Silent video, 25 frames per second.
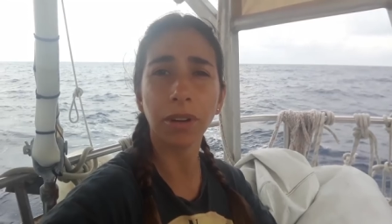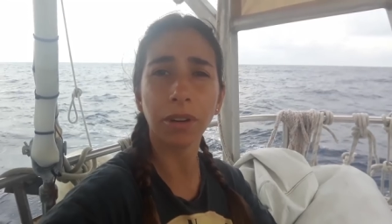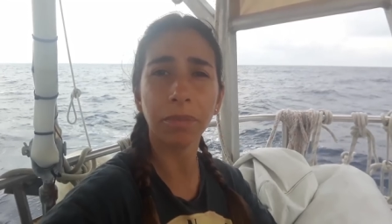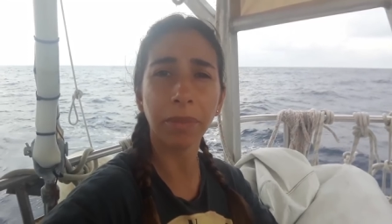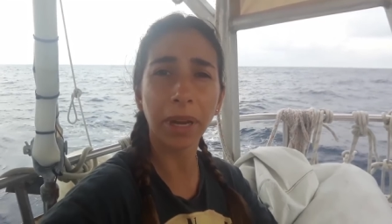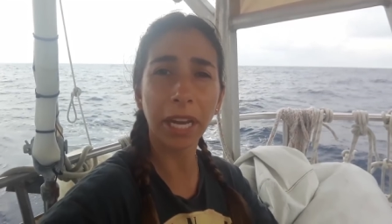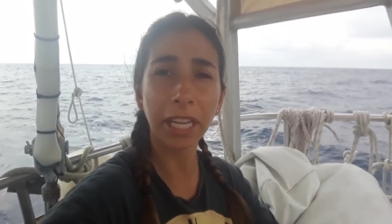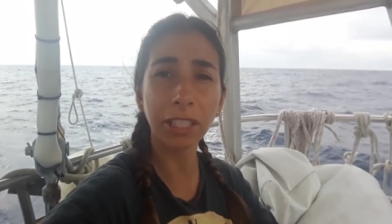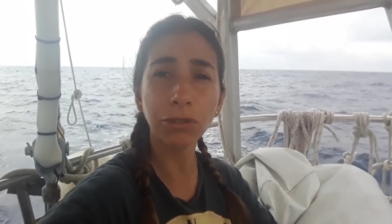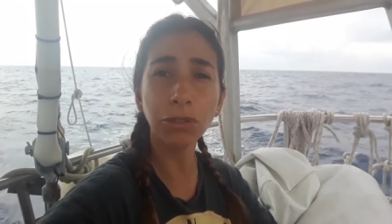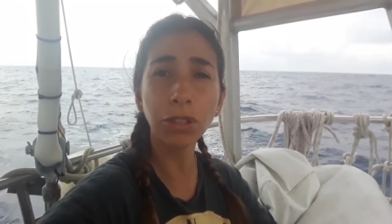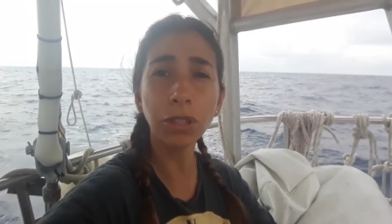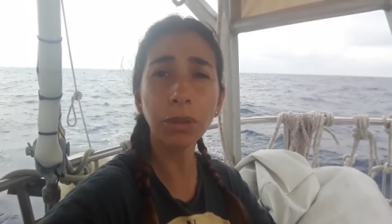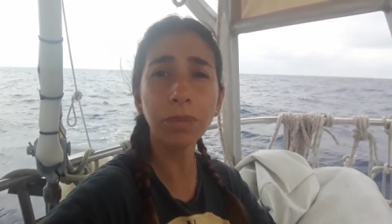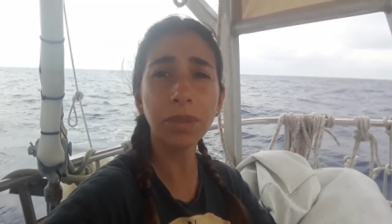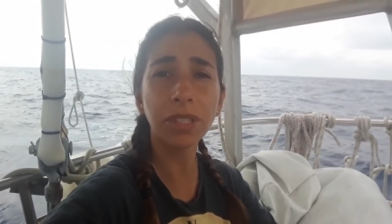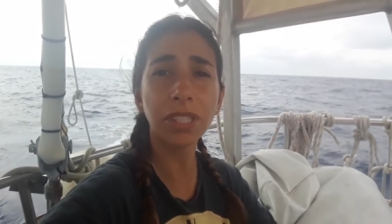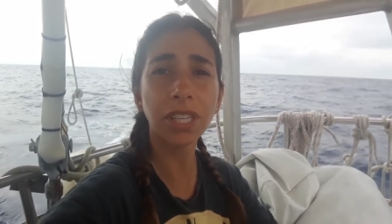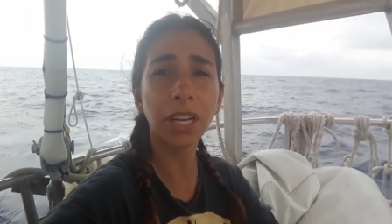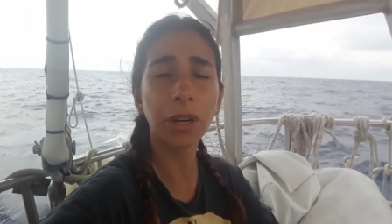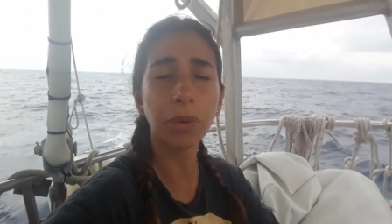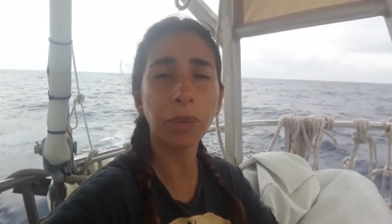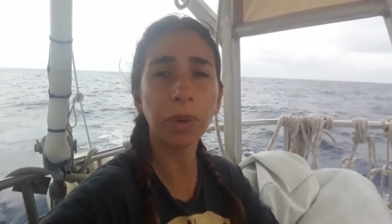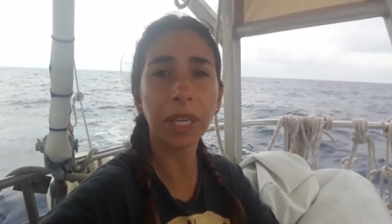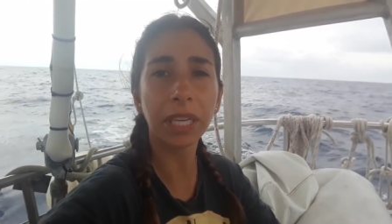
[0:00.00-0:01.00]
bedroom,
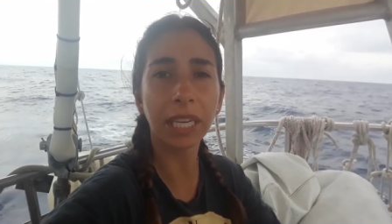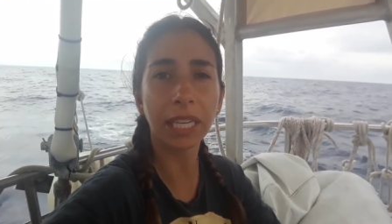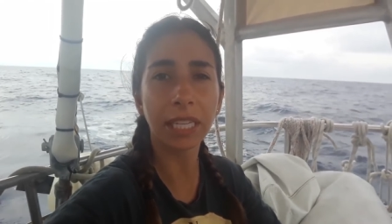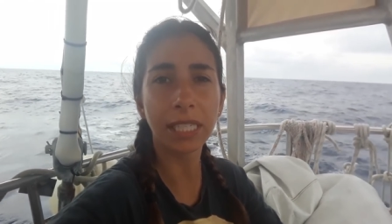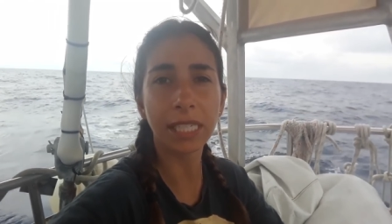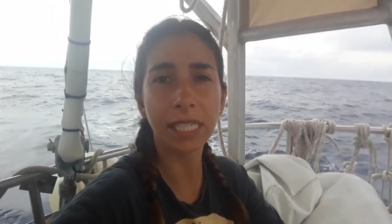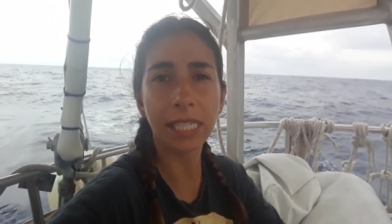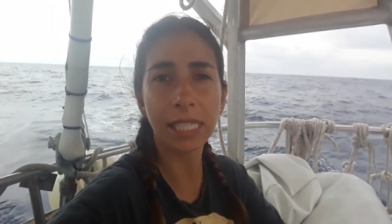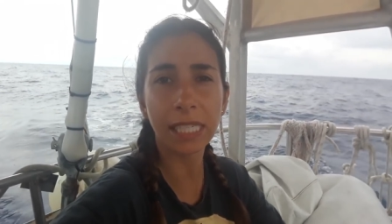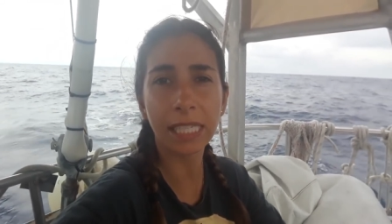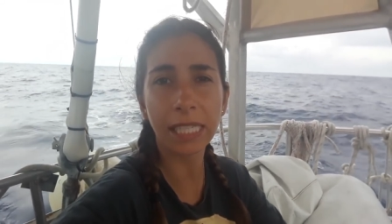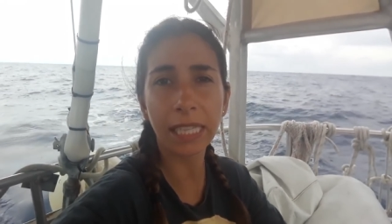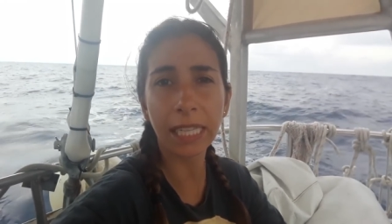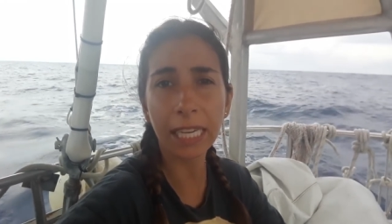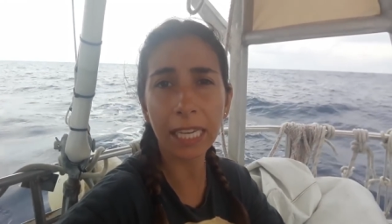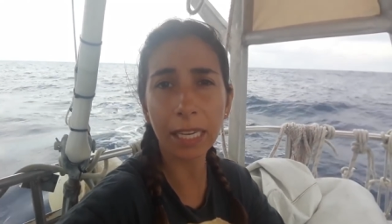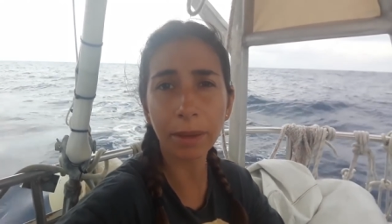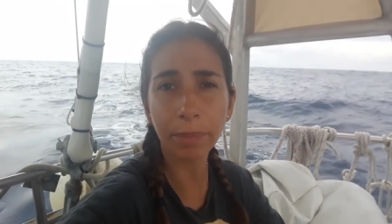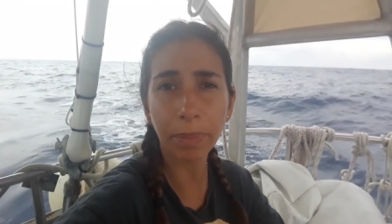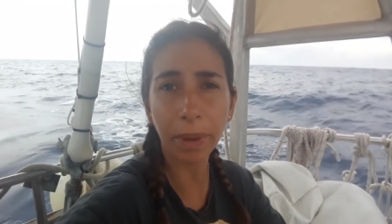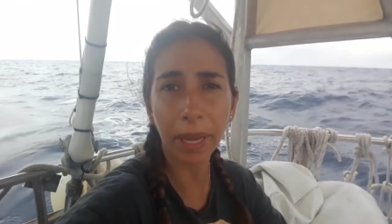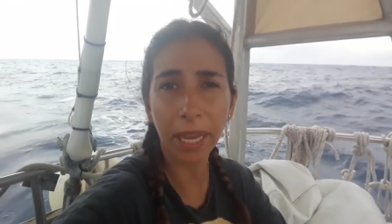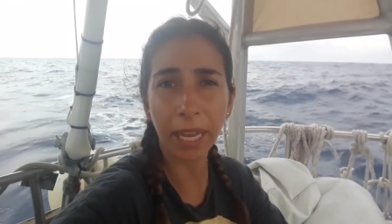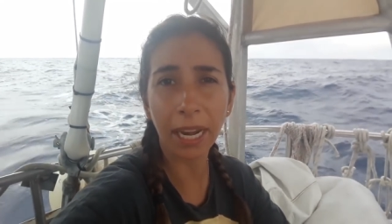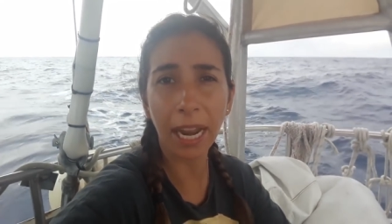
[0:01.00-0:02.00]
so we can
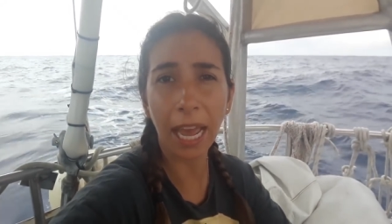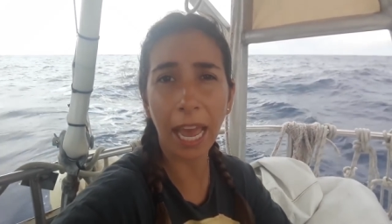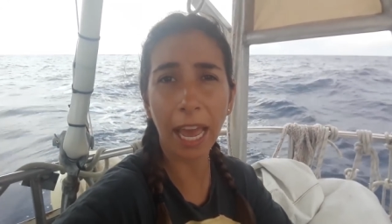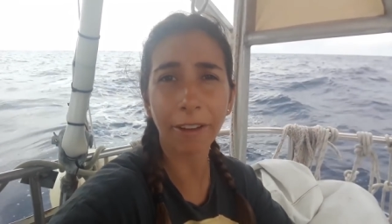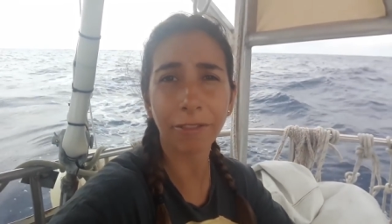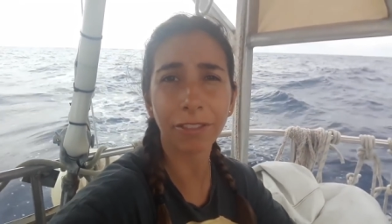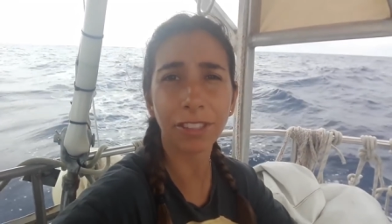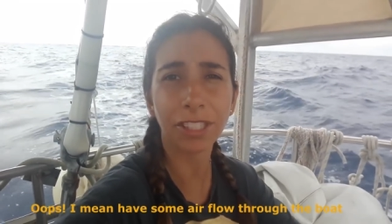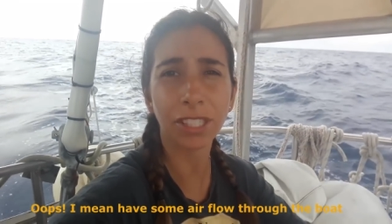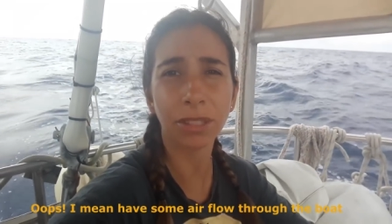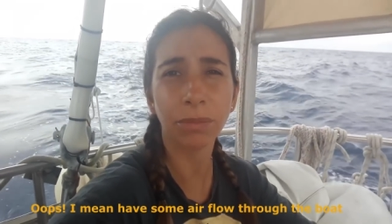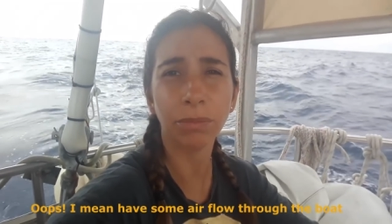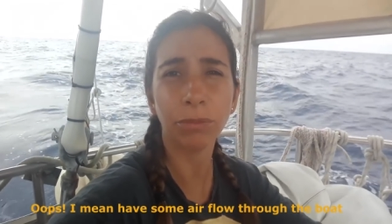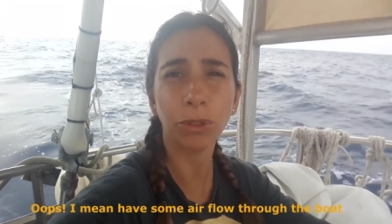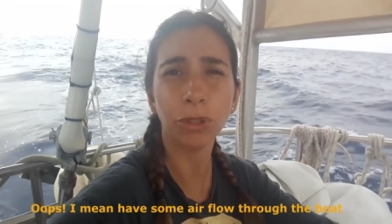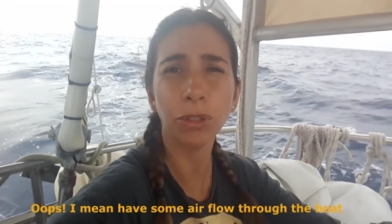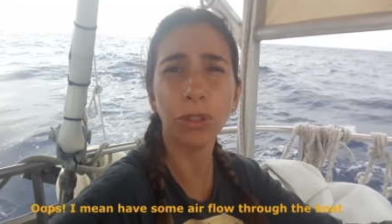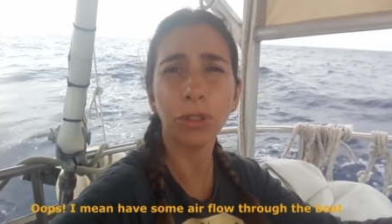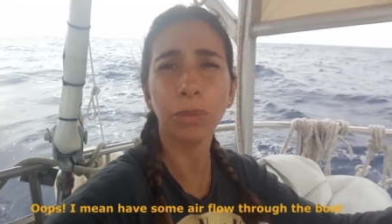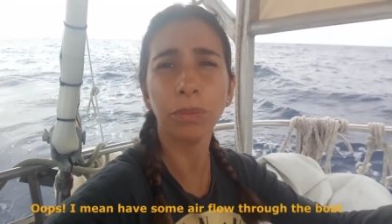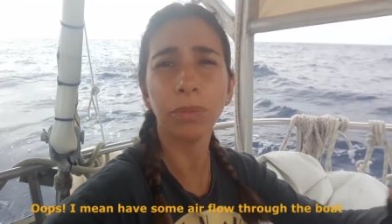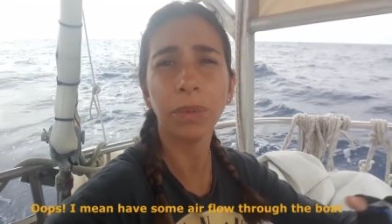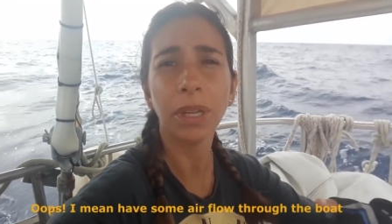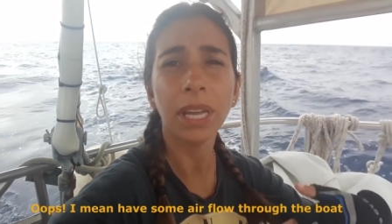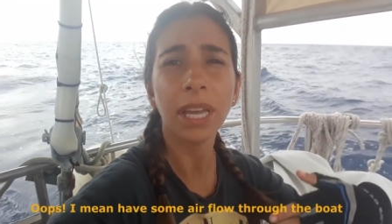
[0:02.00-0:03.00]
sleep and have some
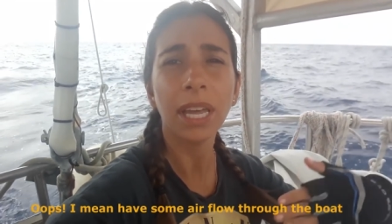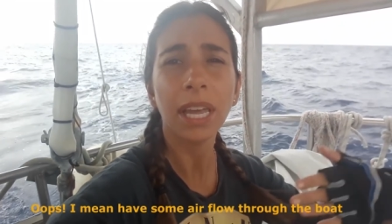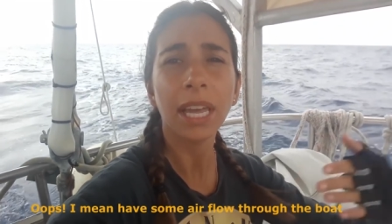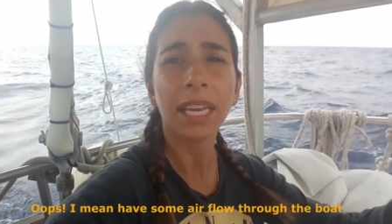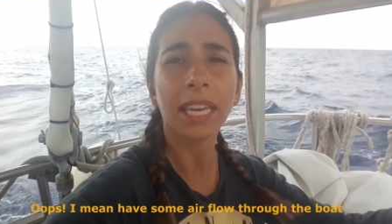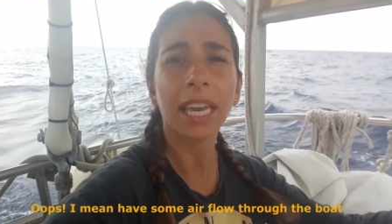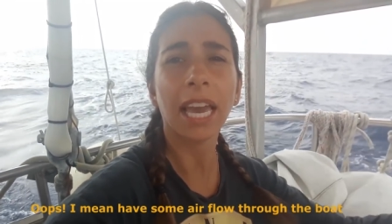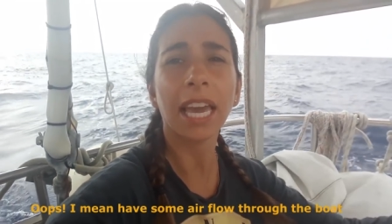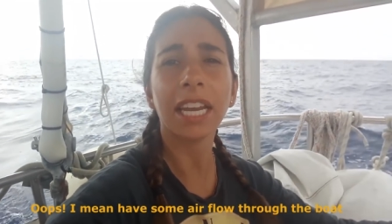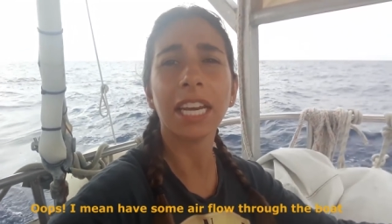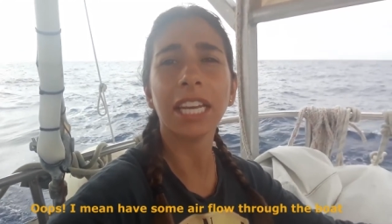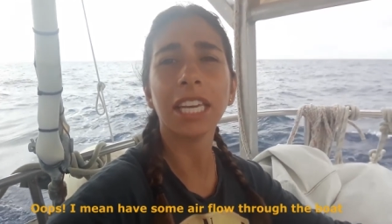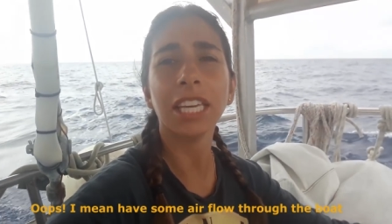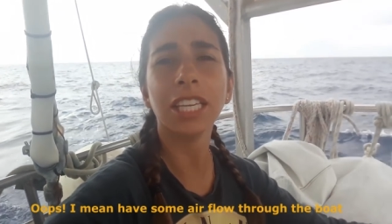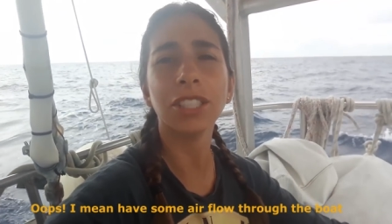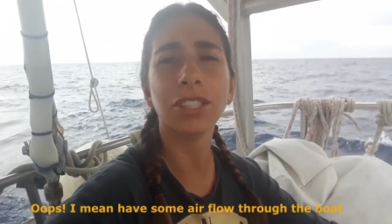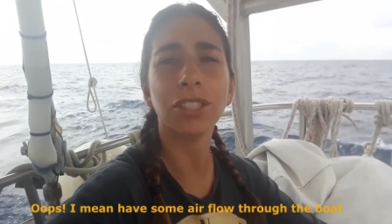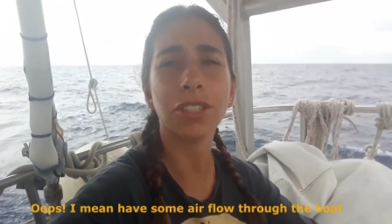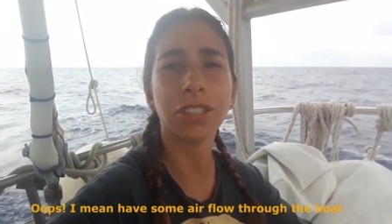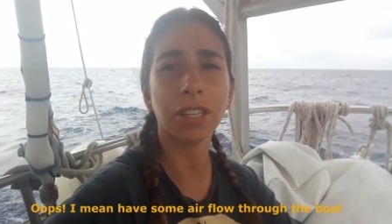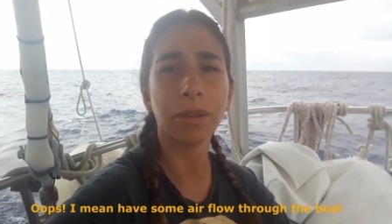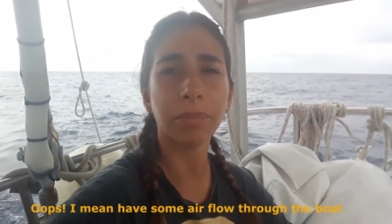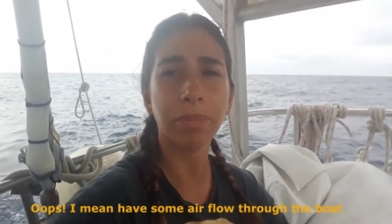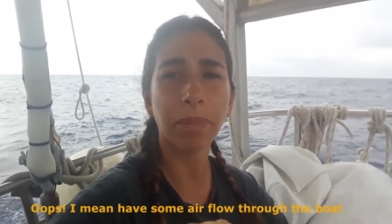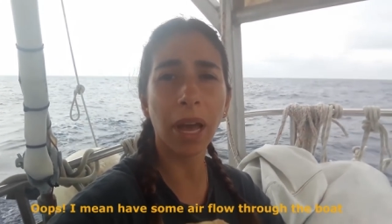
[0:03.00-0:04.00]
room getting
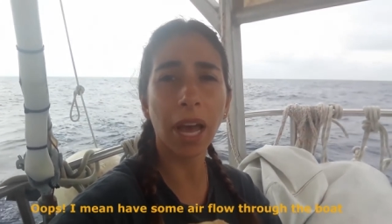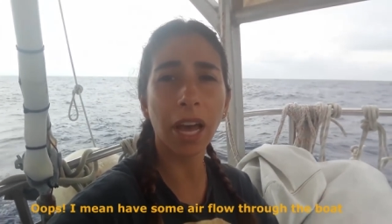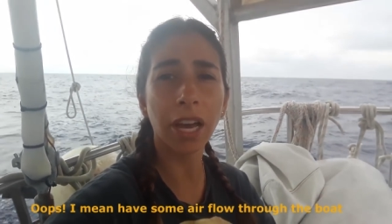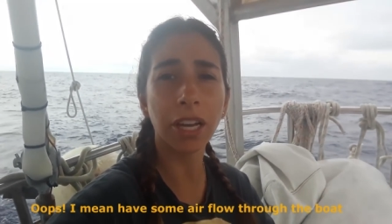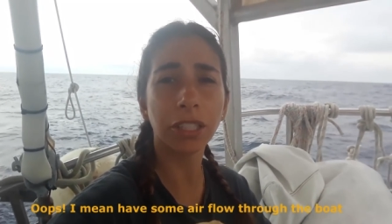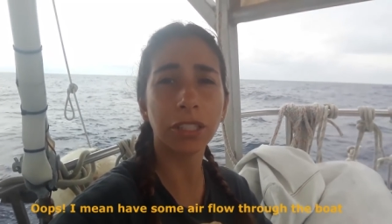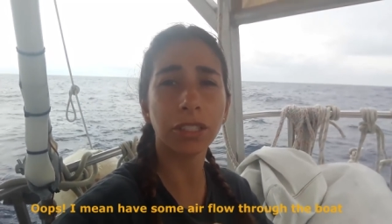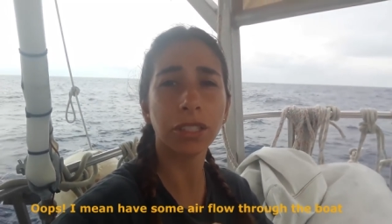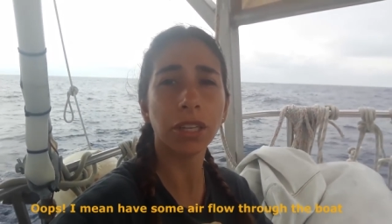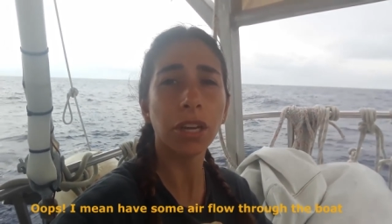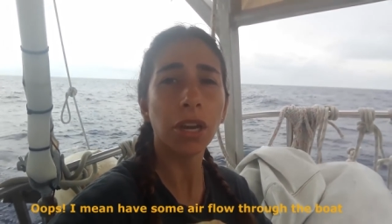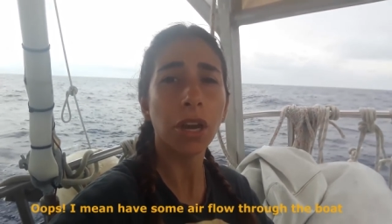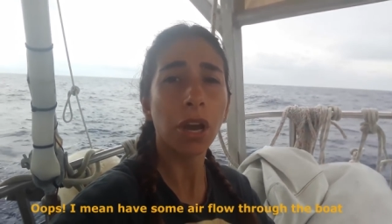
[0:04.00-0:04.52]
into the boat